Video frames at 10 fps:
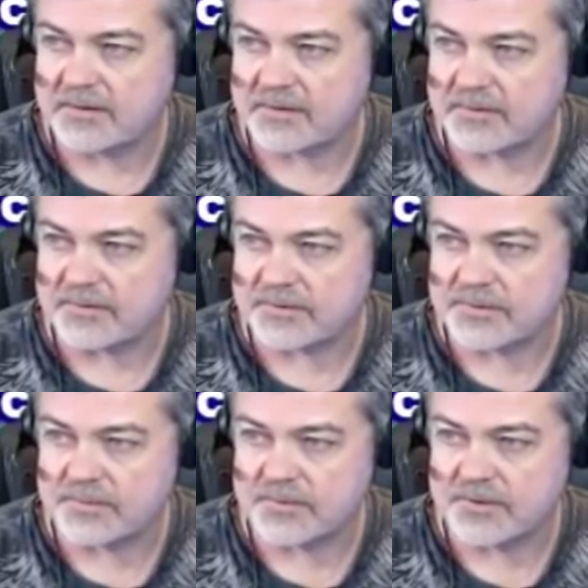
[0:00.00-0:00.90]
go to
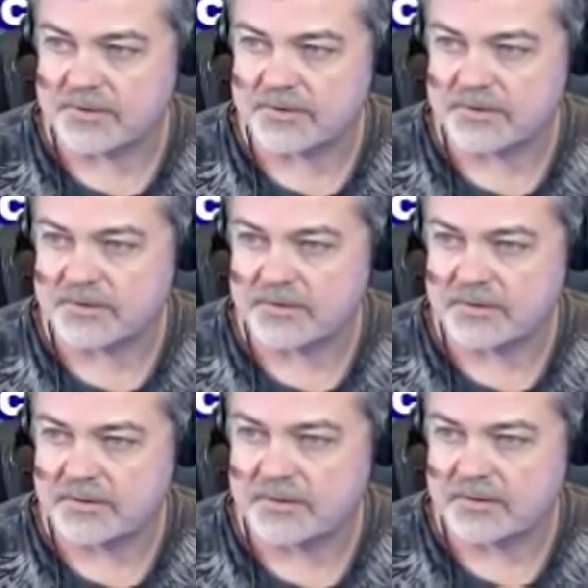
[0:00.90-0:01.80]
Storage,
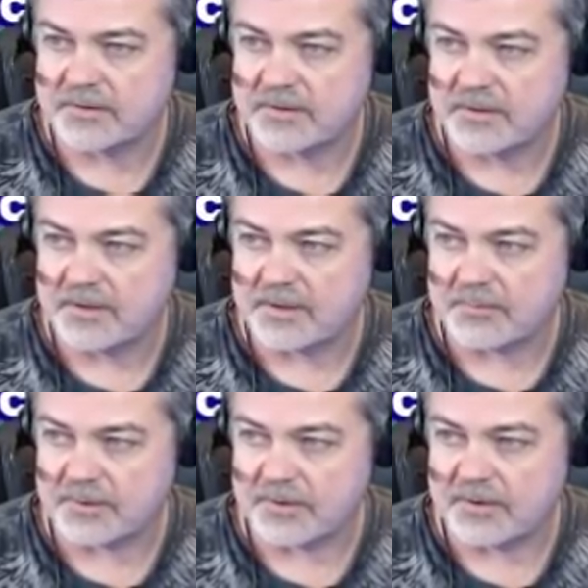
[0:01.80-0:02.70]

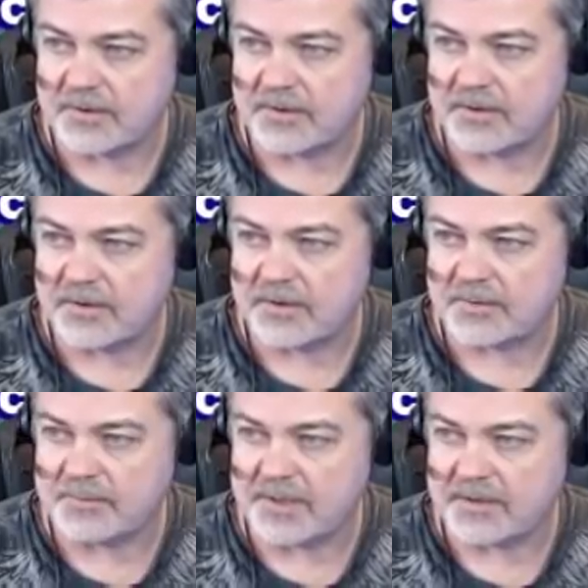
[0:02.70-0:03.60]
and we're going to
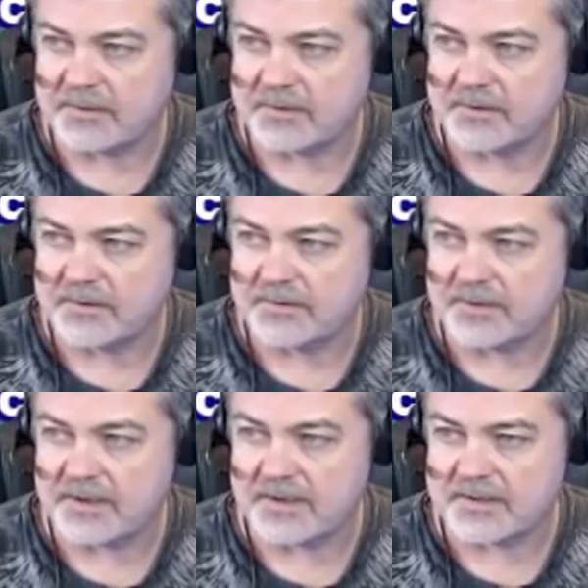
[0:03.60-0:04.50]
unmount
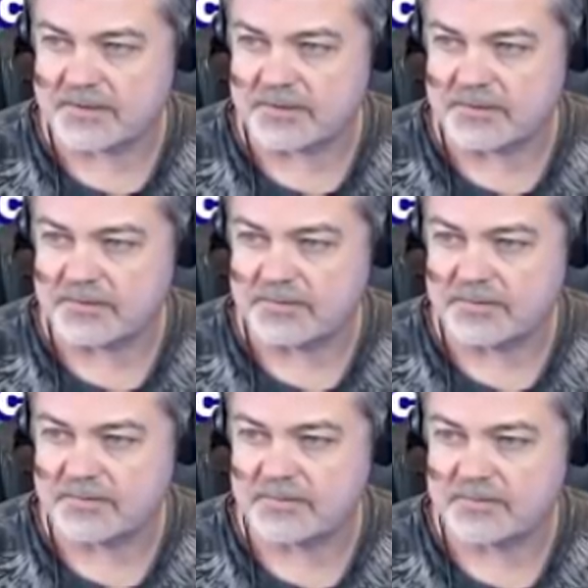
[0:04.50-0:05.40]
the ISO
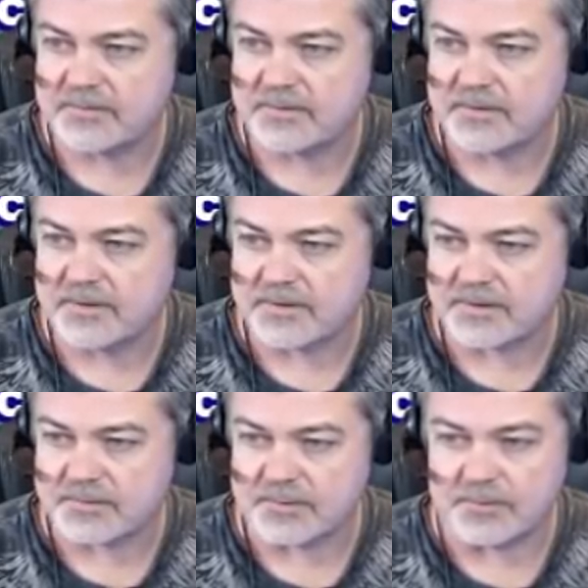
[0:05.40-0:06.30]

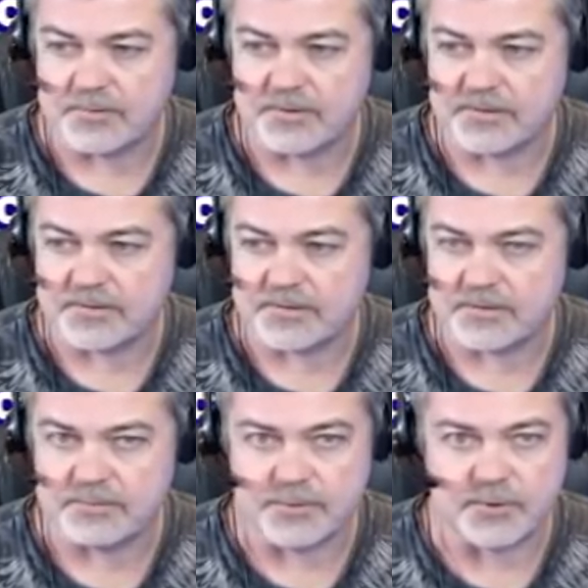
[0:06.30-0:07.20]
because we don't want it
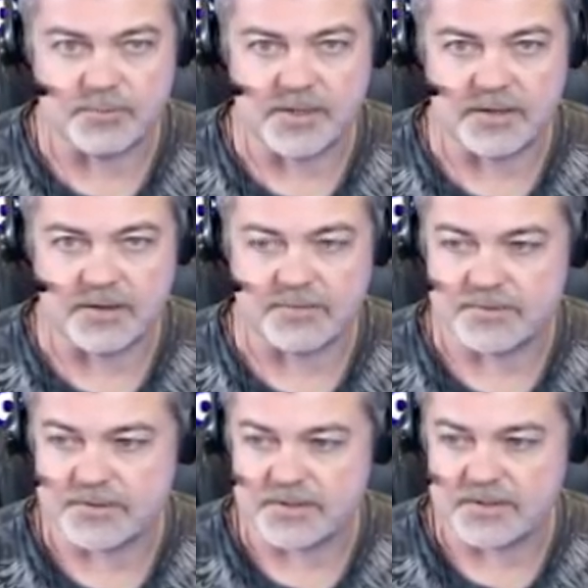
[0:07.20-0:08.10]
to boot back off
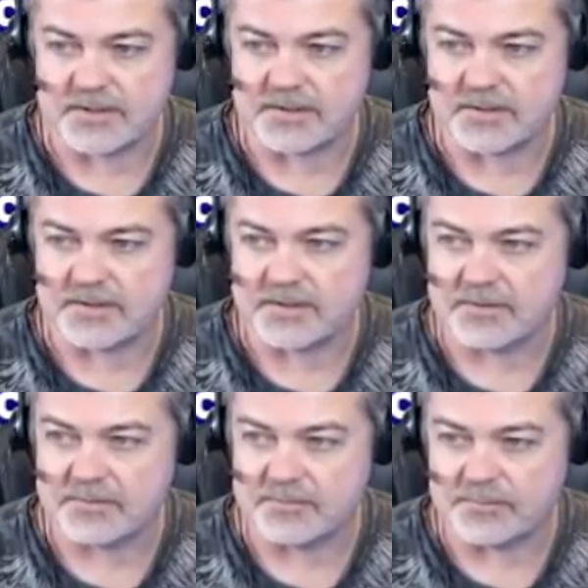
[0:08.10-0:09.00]
the CD again
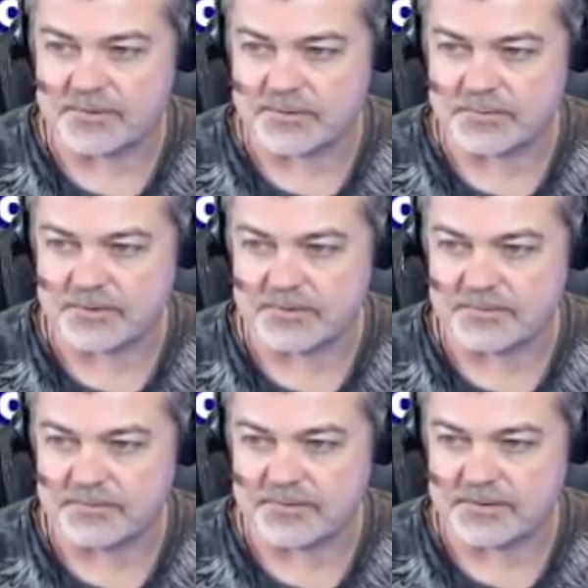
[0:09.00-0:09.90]
once we
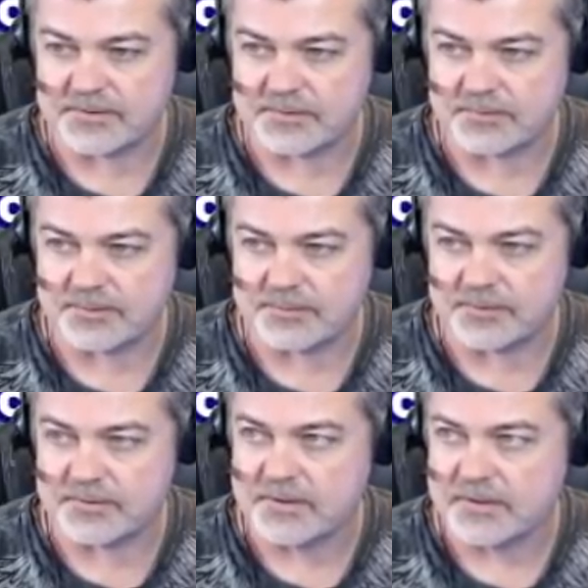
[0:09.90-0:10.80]
finish the
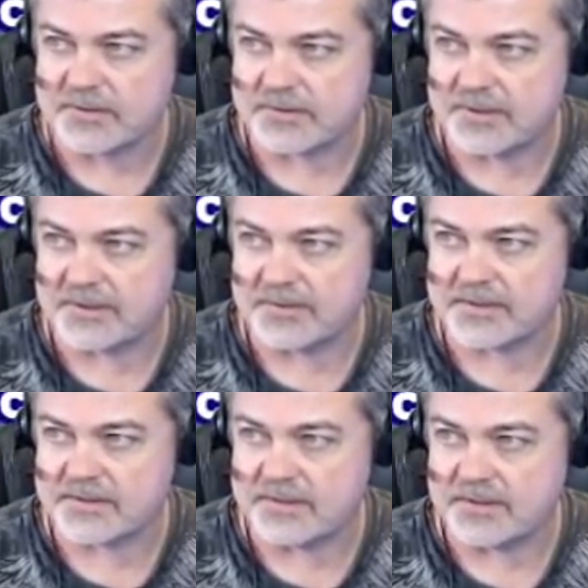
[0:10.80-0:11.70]
reboot. So now
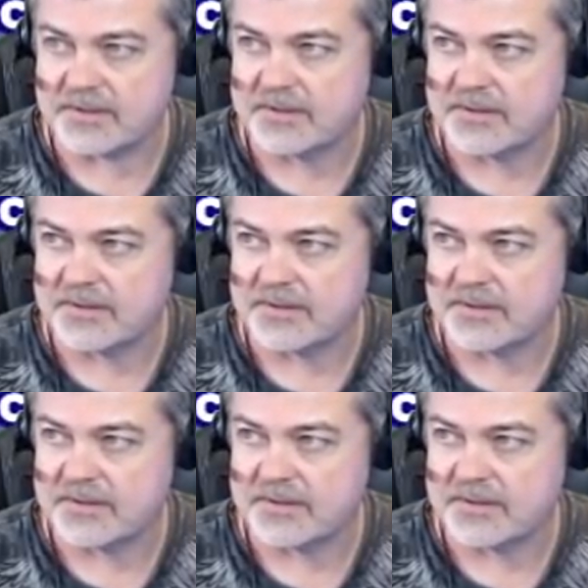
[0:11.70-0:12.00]
that's done.